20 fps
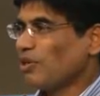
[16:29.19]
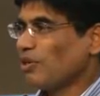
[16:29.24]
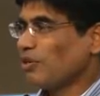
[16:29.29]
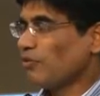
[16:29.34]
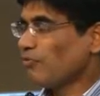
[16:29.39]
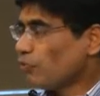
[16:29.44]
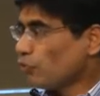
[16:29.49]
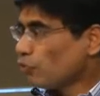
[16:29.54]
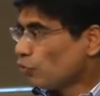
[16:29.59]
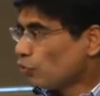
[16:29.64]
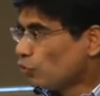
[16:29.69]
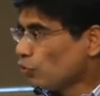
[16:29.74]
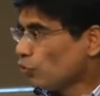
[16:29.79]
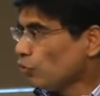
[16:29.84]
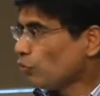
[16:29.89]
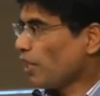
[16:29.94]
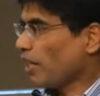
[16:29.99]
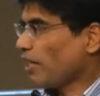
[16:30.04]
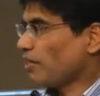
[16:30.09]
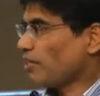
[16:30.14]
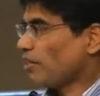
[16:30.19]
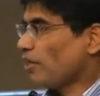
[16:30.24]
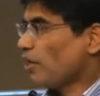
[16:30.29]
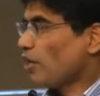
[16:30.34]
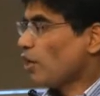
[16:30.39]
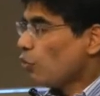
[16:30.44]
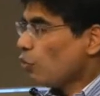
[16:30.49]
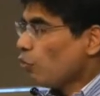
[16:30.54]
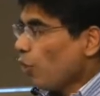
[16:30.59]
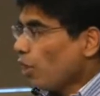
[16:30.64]
If you do that,
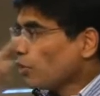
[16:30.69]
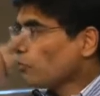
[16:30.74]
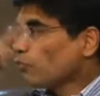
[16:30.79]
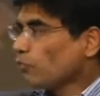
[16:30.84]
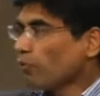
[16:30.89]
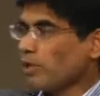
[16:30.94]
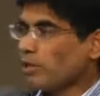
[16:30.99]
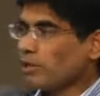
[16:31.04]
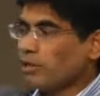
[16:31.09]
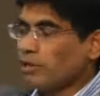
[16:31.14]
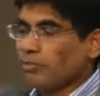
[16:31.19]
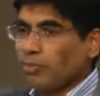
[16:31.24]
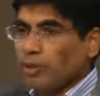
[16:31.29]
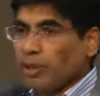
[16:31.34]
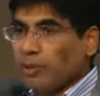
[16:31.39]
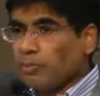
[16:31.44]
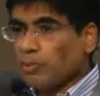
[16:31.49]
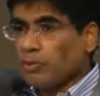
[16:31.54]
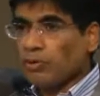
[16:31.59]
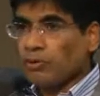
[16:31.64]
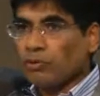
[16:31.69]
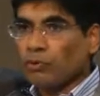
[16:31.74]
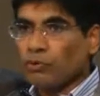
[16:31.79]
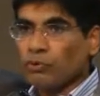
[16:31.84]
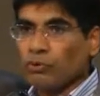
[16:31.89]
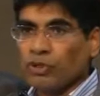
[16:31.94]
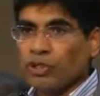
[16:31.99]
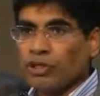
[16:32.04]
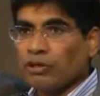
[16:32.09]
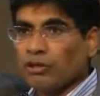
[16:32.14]
what will the people
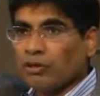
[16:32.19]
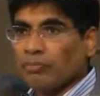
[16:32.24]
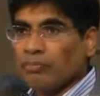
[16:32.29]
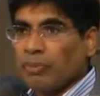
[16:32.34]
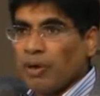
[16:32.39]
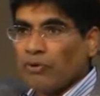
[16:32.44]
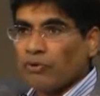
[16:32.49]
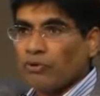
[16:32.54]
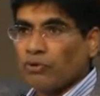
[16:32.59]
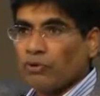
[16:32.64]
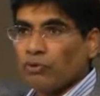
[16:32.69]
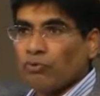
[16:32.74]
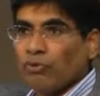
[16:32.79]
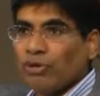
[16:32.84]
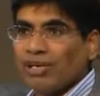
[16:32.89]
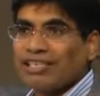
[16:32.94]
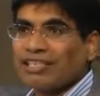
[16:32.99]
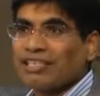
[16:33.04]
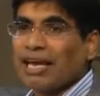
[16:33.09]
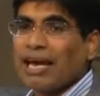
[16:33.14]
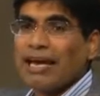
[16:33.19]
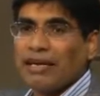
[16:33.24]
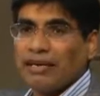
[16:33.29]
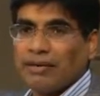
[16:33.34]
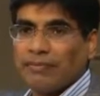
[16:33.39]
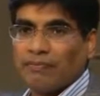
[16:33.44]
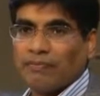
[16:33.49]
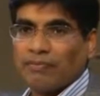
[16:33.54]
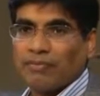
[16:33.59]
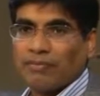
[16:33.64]
who hear about you will say?